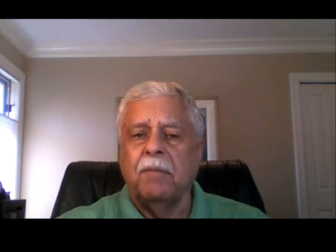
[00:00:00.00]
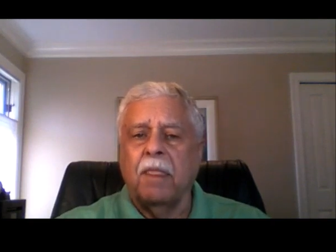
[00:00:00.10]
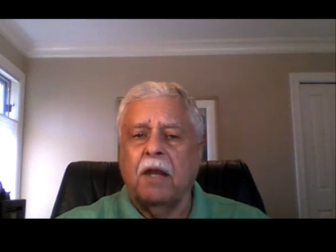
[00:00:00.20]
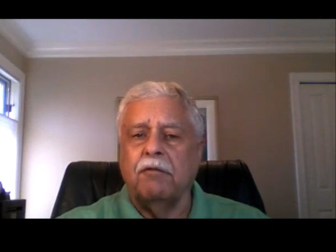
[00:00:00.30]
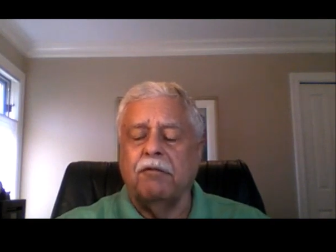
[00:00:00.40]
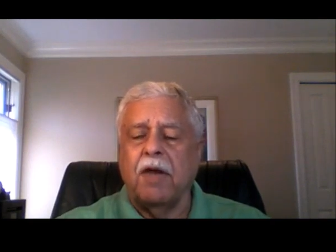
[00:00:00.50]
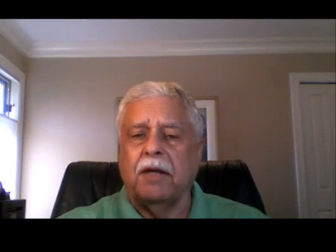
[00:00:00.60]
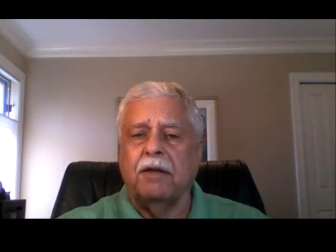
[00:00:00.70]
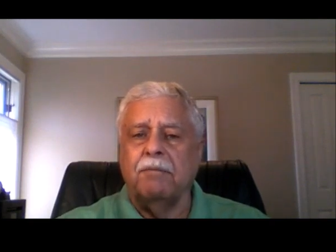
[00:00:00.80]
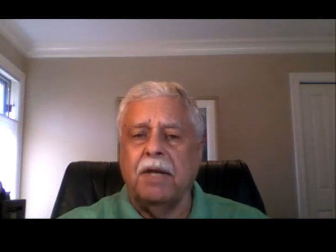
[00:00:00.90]
in
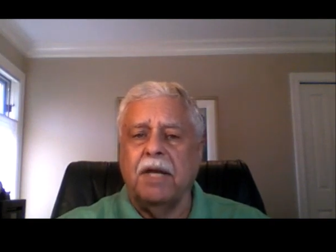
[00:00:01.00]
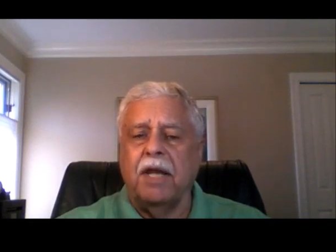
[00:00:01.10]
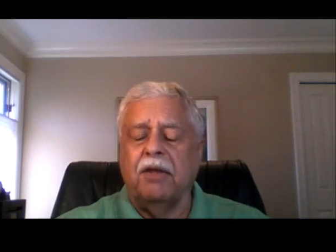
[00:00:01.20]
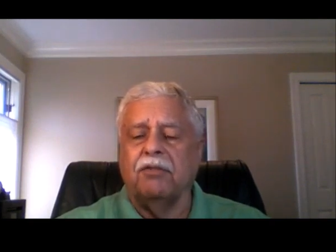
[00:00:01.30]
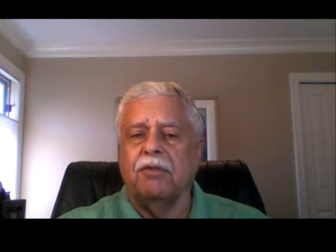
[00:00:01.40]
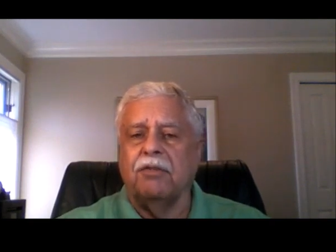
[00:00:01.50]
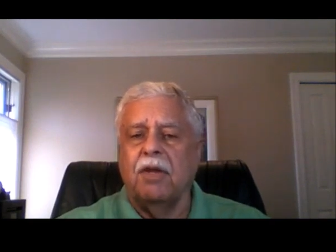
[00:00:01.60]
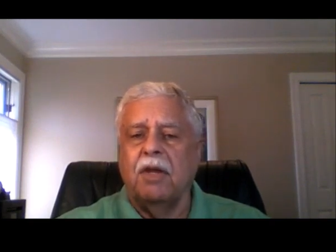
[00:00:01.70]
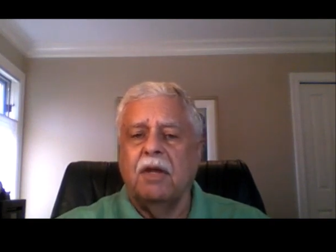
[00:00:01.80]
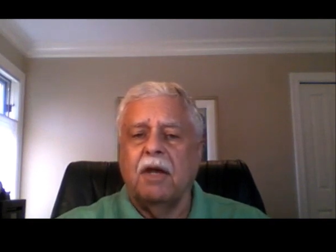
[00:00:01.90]
fact, in many
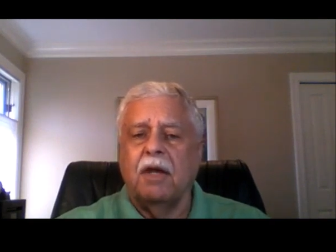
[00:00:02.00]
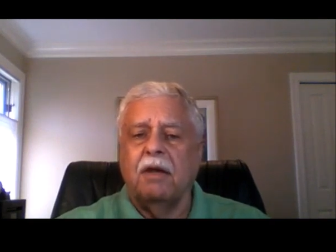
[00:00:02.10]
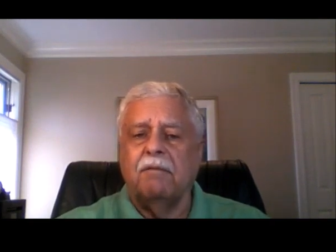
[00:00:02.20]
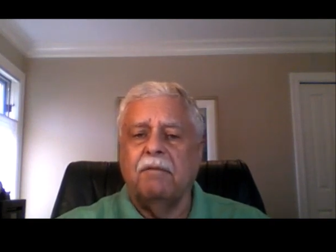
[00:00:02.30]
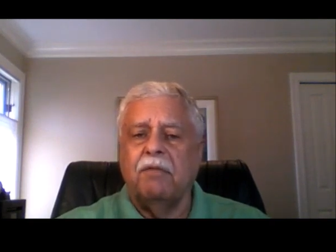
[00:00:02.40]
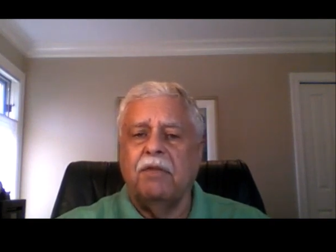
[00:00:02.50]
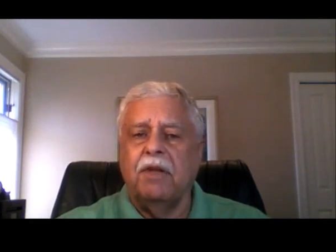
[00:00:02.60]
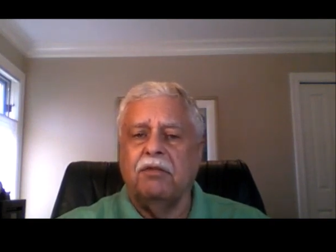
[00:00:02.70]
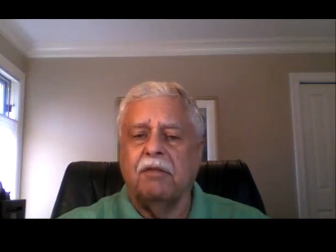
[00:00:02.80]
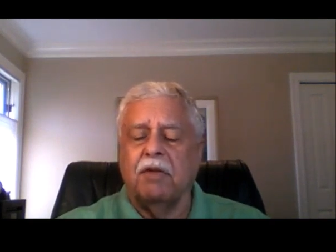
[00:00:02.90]
cases,
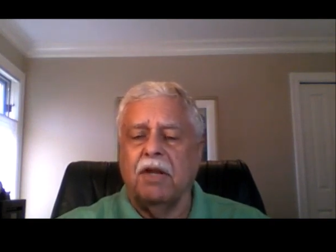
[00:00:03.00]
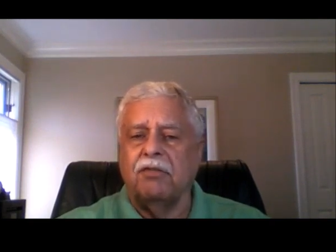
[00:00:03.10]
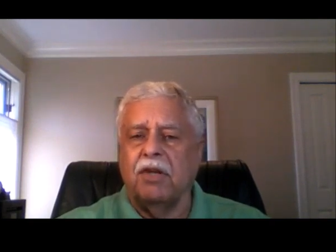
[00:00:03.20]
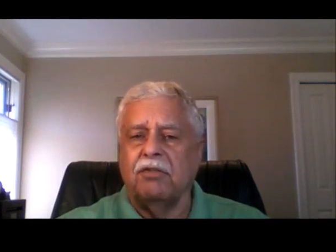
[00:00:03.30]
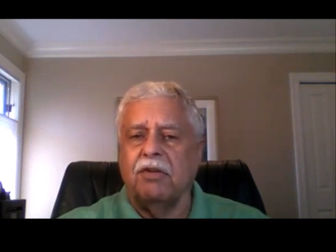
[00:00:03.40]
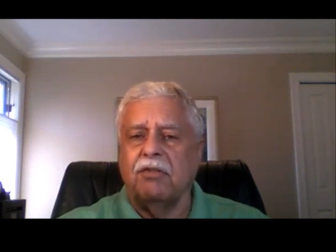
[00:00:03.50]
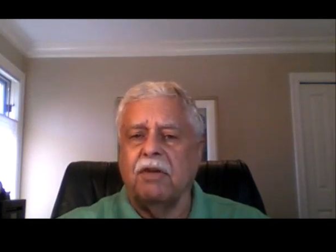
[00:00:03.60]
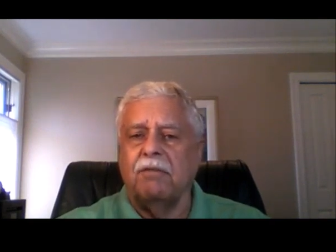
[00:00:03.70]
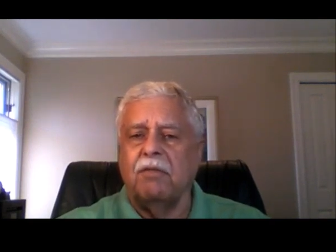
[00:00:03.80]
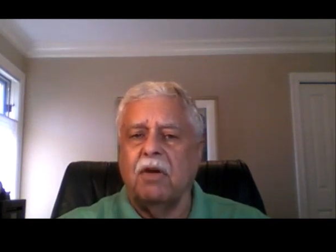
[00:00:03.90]
the civilizations
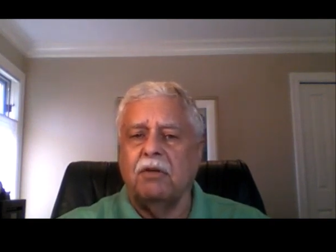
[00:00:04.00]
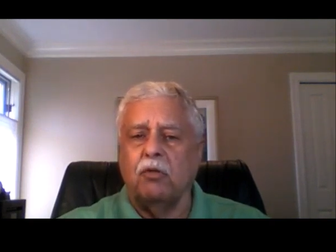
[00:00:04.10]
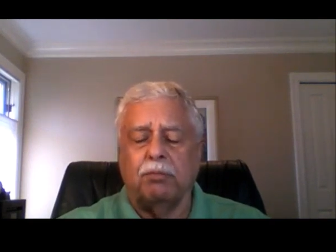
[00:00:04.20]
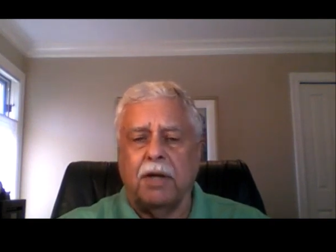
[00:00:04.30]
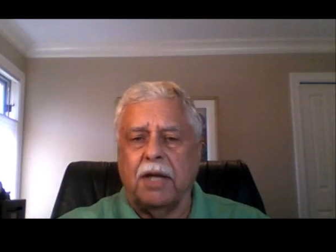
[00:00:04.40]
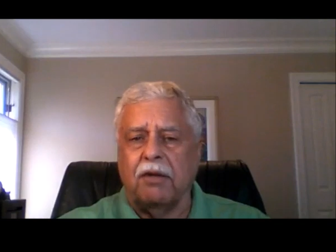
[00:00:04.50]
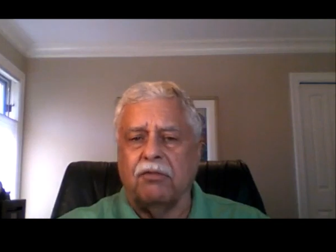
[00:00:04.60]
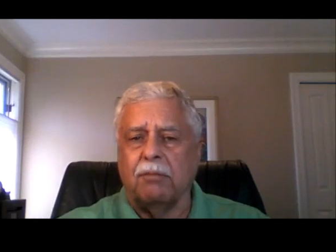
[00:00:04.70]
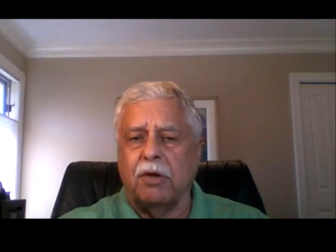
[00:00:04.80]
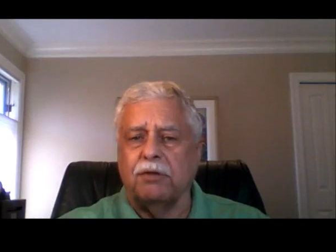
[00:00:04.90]
on those
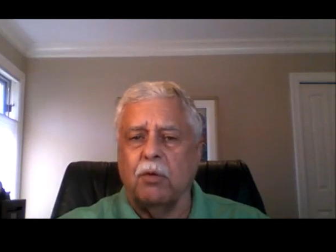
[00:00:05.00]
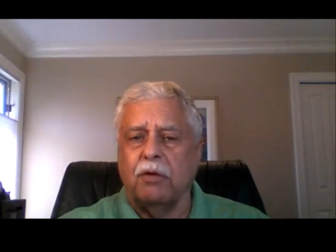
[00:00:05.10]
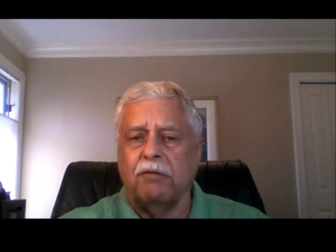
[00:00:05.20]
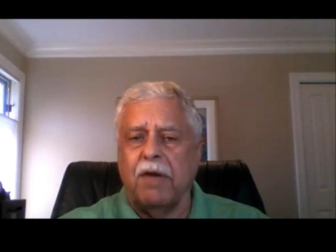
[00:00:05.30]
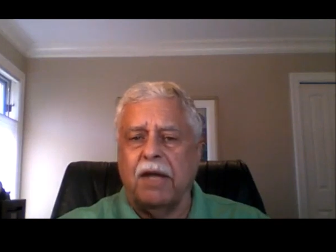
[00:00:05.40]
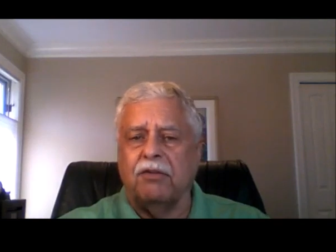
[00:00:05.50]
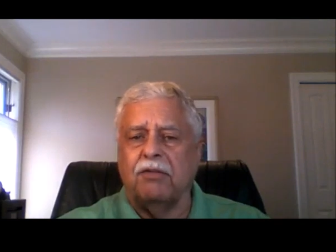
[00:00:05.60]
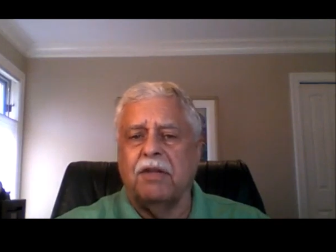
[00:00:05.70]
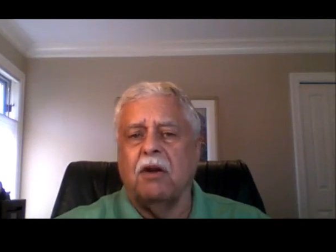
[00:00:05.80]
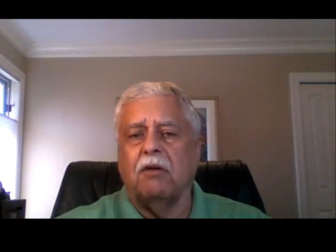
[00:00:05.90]
planets are much more
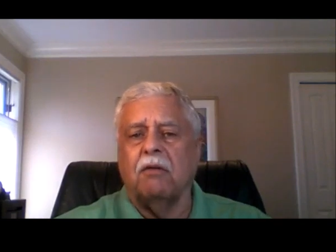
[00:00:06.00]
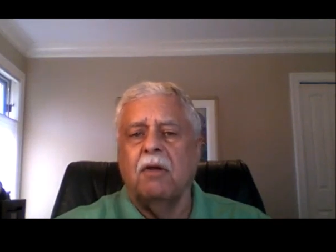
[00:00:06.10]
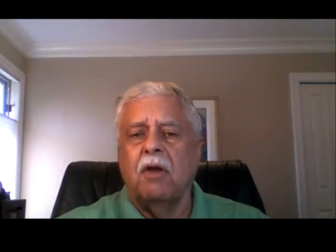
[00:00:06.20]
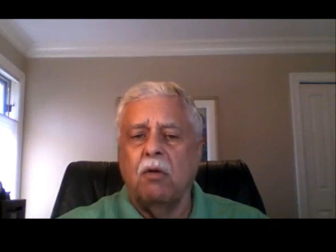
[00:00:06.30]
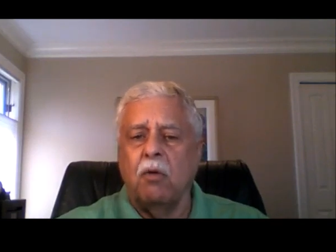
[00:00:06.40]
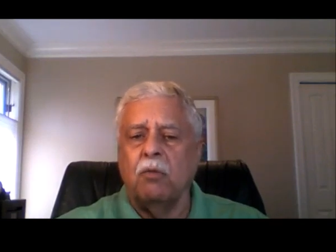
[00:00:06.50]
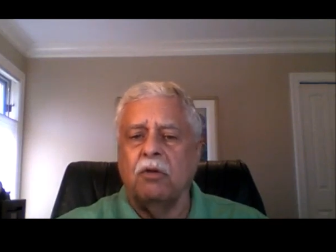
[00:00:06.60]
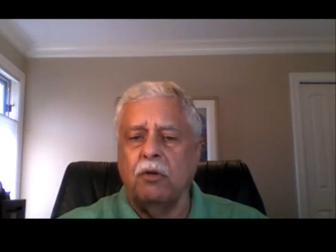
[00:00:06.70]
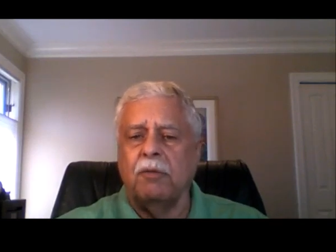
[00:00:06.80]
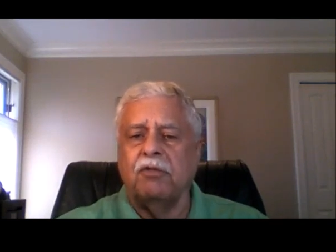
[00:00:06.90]
advanced than our own
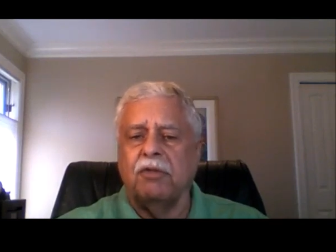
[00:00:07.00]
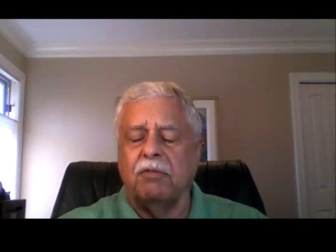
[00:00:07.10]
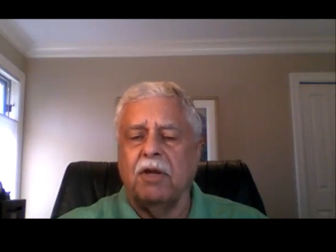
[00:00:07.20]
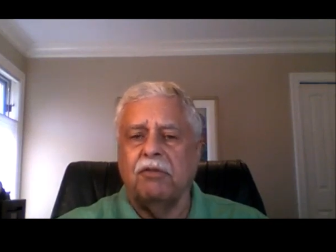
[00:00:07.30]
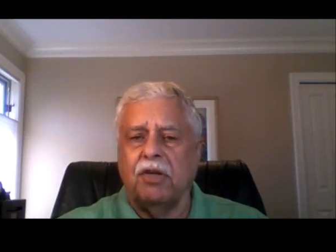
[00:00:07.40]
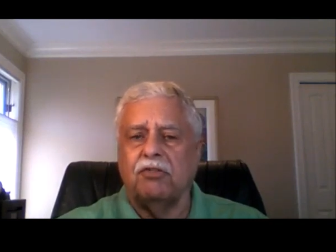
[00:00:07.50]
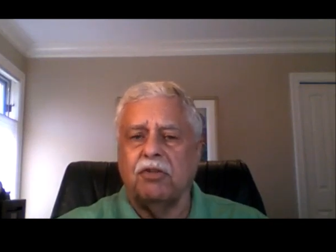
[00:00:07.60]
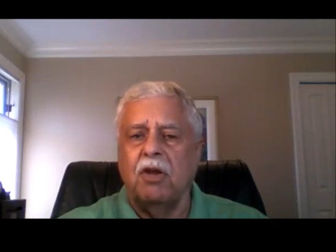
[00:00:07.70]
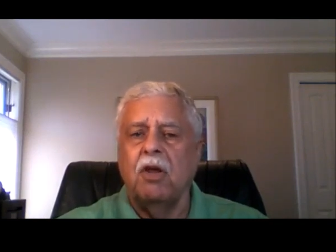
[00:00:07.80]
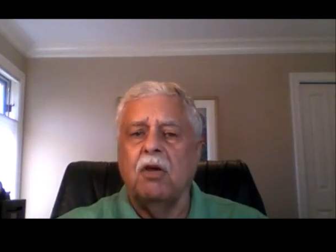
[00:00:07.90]
human
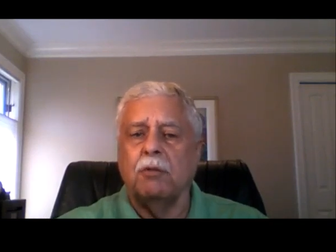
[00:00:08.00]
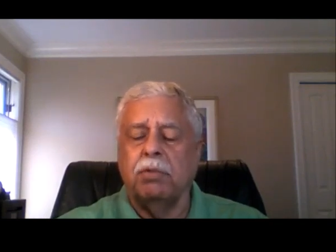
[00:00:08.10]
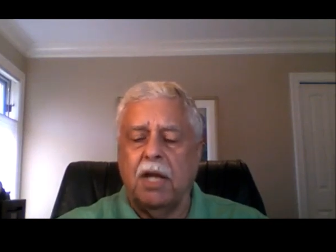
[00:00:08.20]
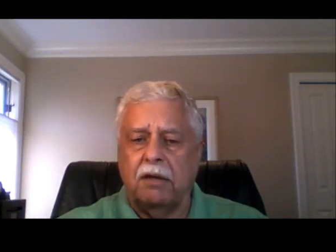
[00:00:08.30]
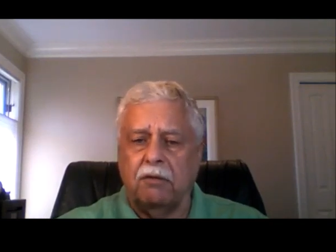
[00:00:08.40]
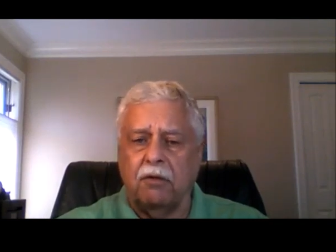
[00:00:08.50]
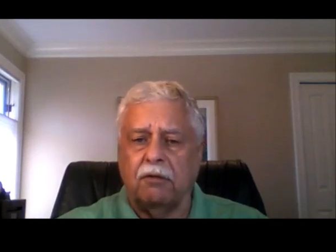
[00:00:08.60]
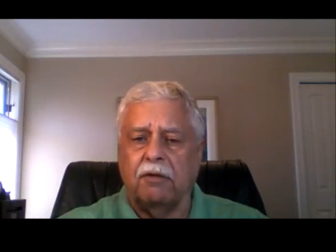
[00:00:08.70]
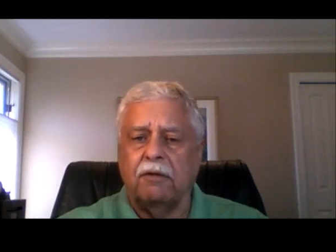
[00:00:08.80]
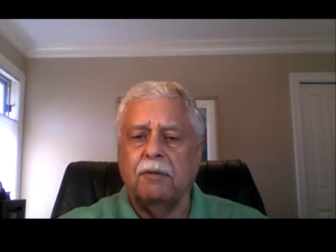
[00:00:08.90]
civilization on planet
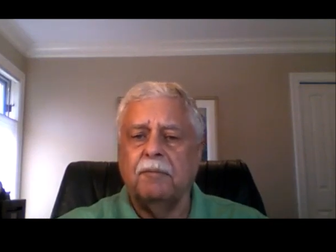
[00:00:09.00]
Earth.